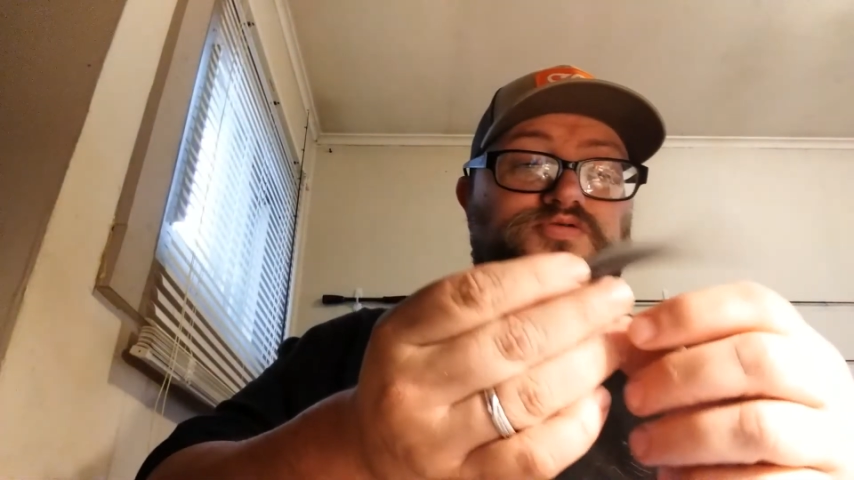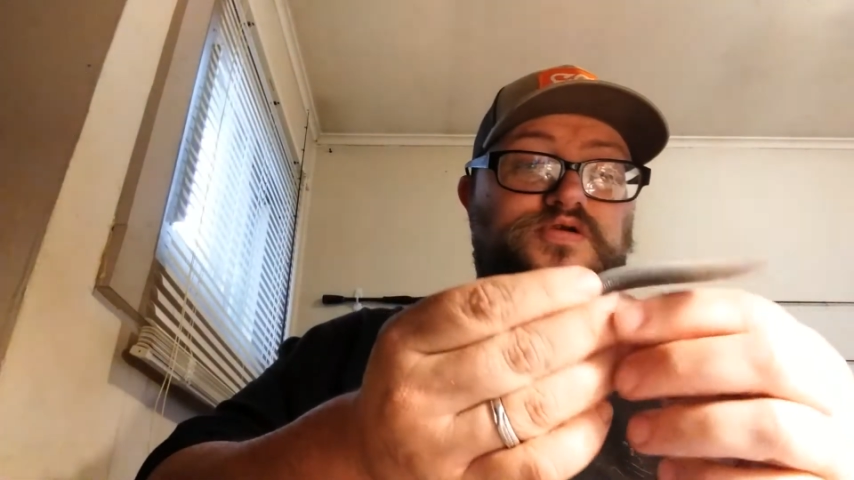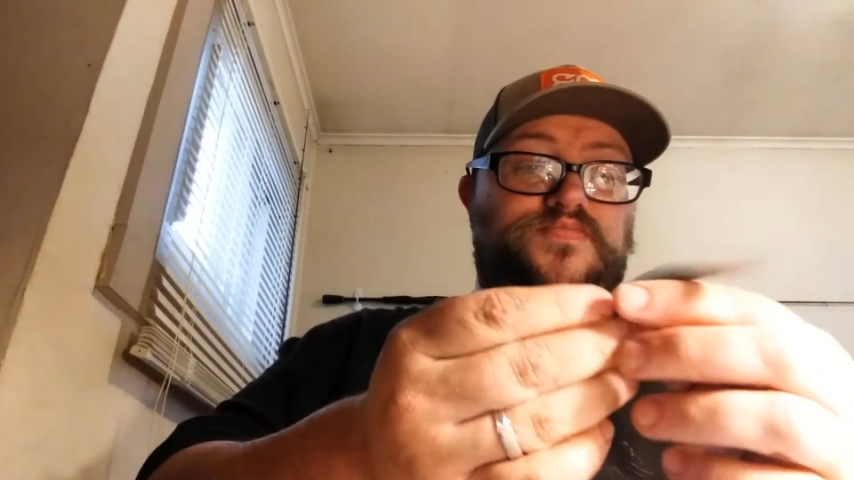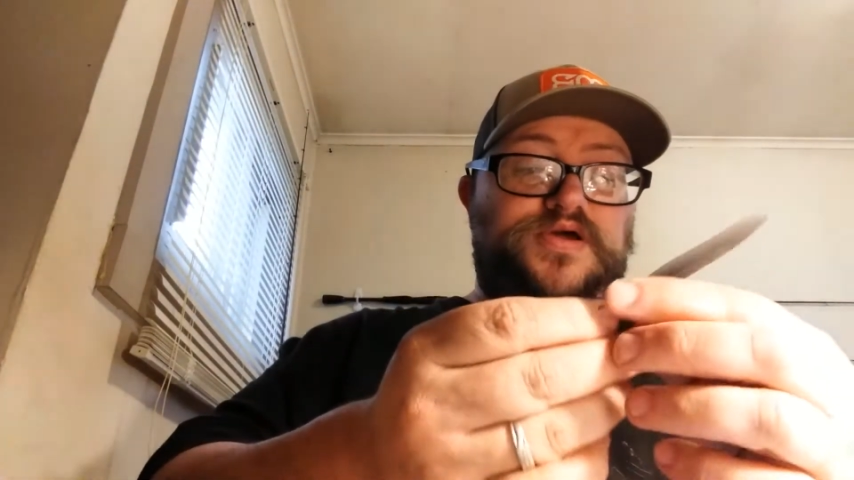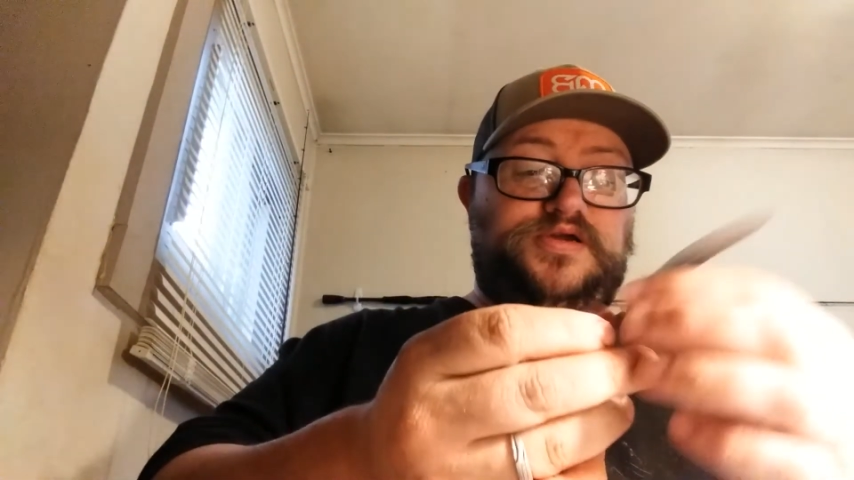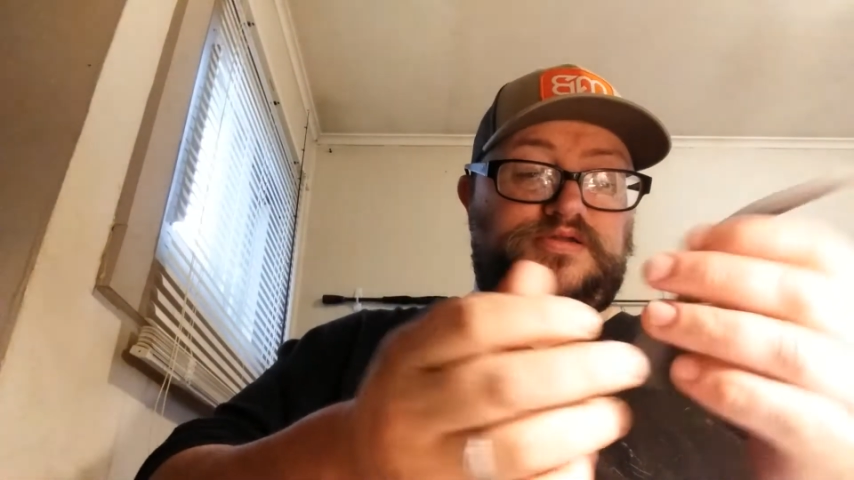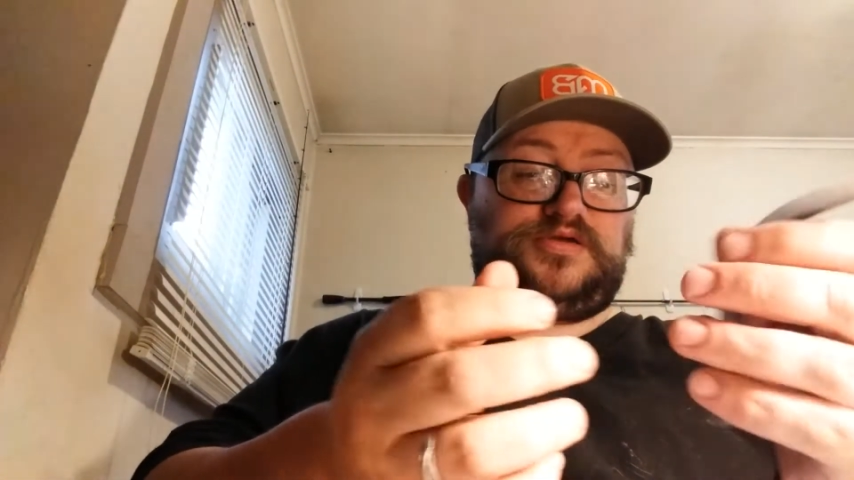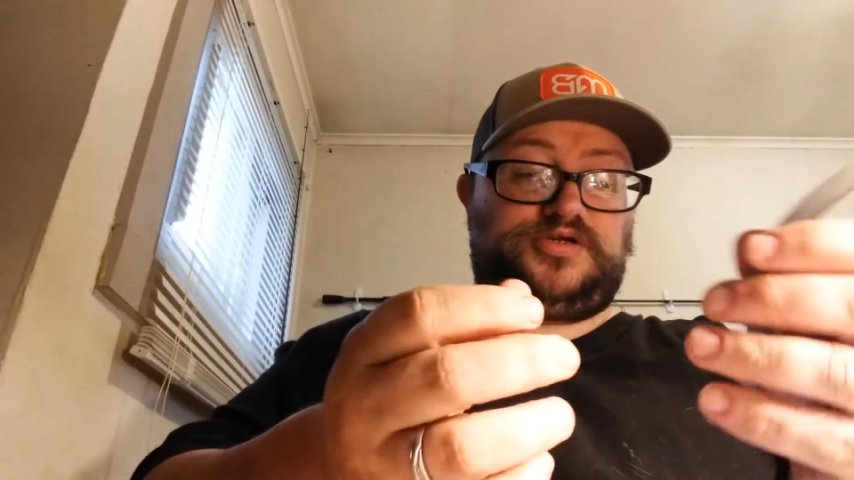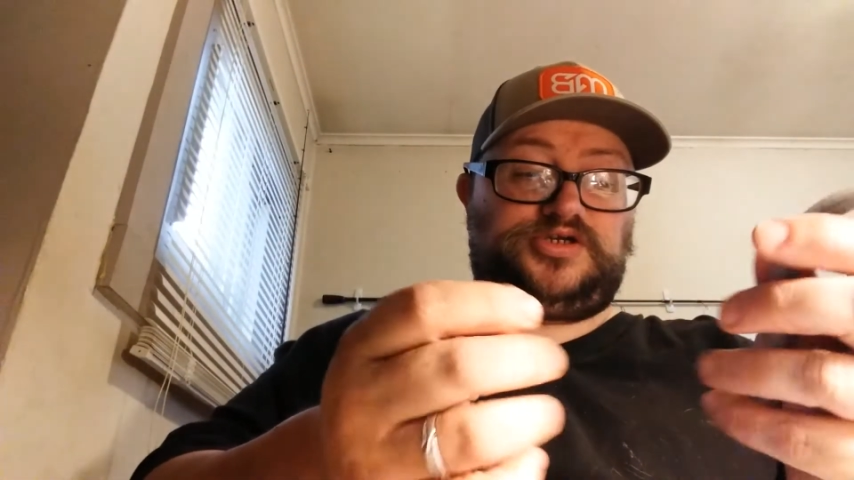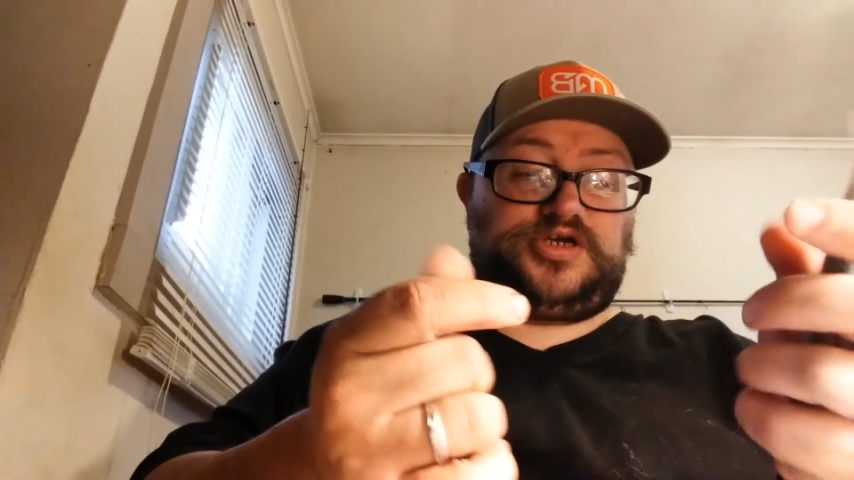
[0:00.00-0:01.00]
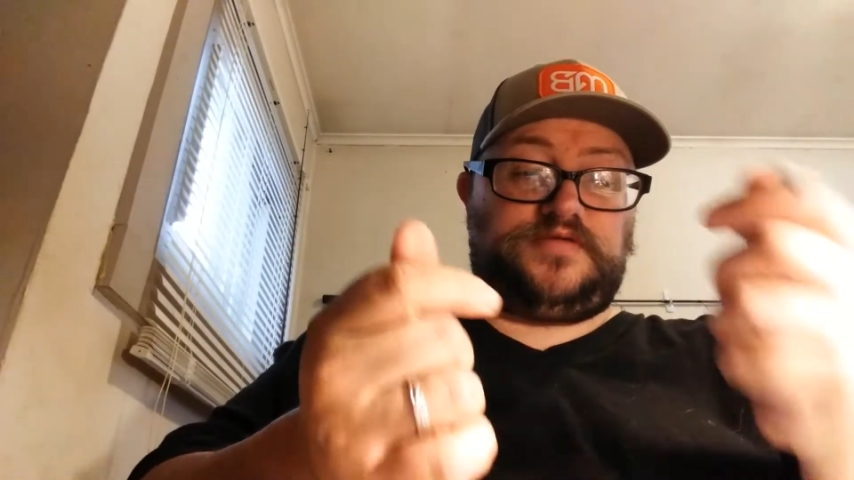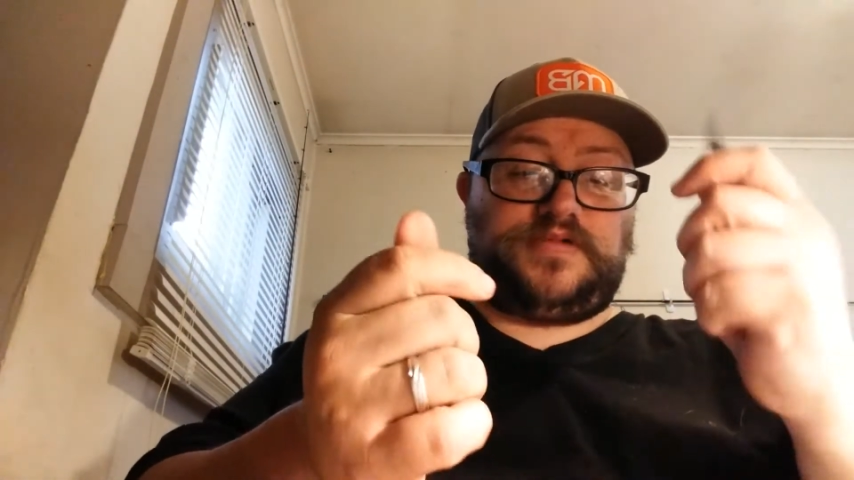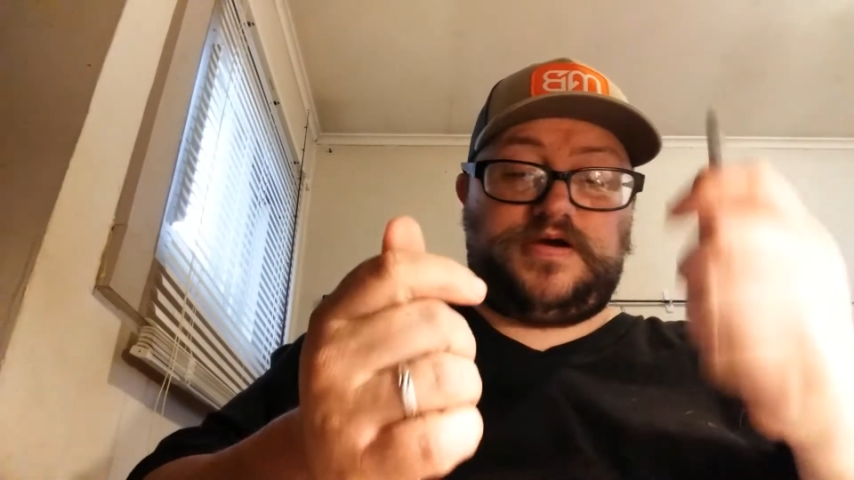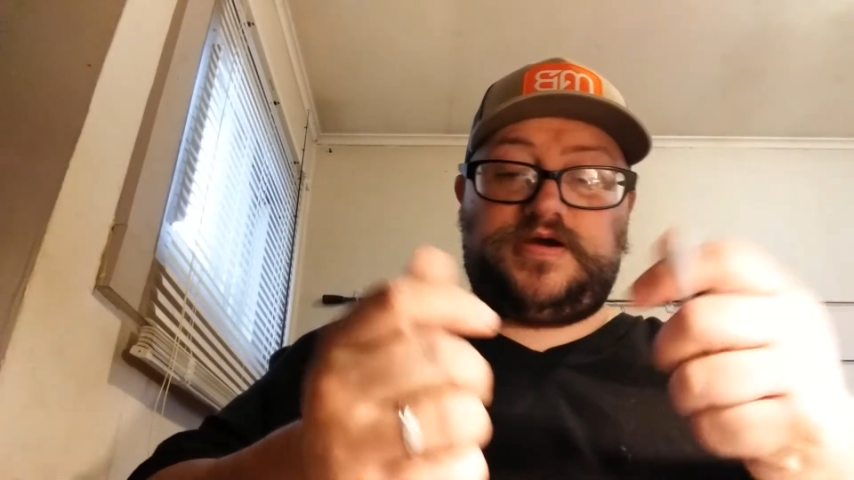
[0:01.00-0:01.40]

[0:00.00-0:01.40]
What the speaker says: right back into shape.